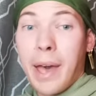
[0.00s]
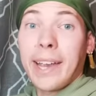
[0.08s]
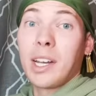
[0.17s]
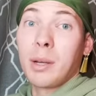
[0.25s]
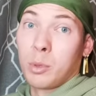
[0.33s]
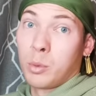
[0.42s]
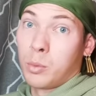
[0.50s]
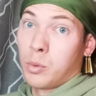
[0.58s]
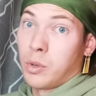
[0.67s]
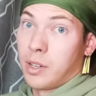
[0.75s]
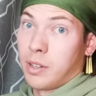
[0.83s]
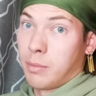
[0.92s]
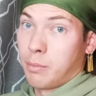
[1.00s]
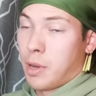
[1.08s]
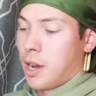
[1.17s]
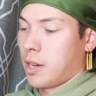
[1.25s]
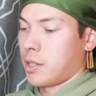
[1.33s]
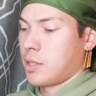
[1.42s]
Pack number one,
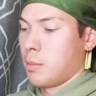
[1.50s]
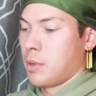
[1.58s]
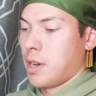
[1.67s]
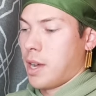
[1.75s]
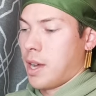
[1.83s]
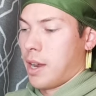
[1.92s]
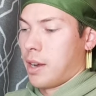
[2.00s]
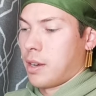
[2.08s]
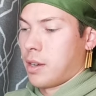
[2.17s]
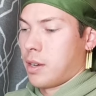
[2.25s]
box number nine.